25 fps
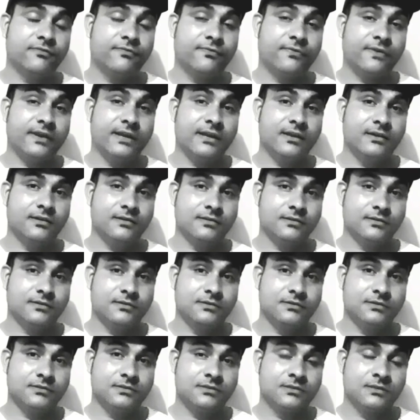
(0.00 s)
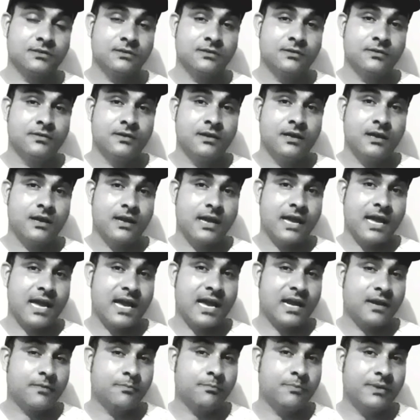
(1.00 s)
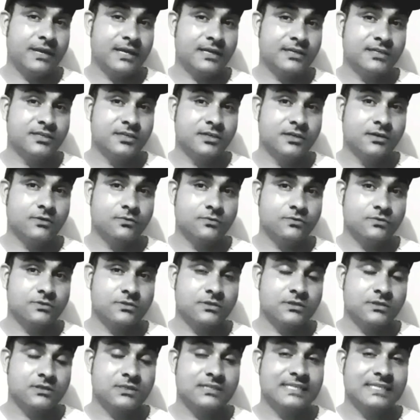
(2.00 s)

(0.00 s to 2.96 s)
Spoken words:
fingers and big nose.